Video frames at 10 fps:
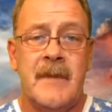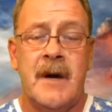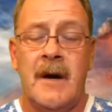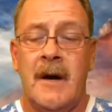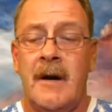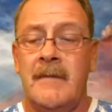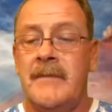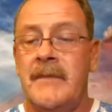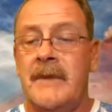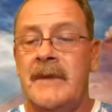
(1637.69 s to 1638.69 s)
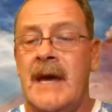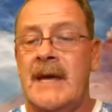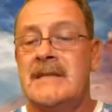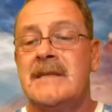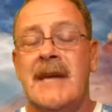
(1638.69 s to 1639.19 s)

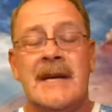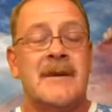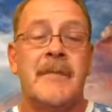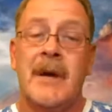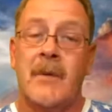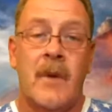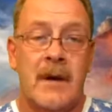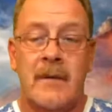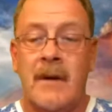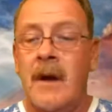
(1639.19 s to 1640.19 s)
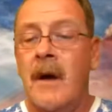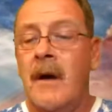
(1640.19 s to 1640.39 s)
That's a big well.